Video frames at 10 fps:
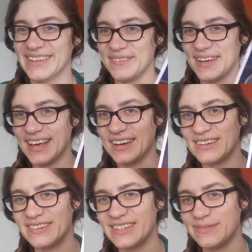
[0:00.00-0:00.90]
my
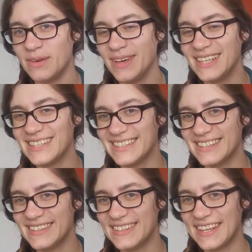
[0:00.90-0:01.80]
Gecko Rouge Mermaid.
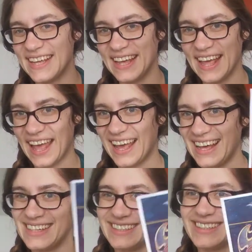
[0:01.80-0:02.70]

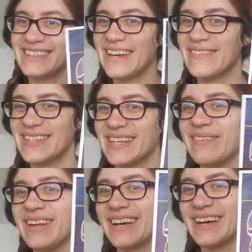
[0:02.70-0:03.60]
Just every
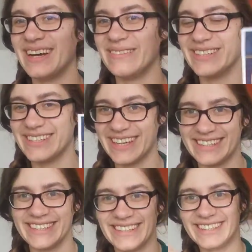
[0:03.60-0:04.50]
time I look at her, I'm just like,
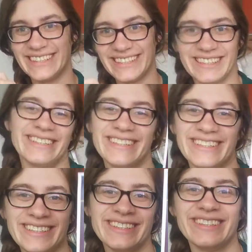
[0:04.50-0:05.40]
ah,
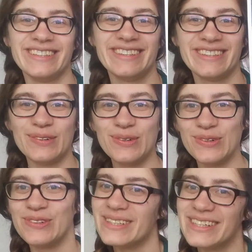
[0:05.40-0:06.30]
so
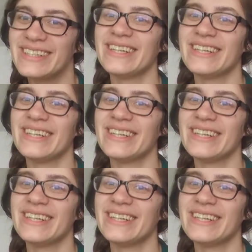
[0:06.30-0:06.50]
cool.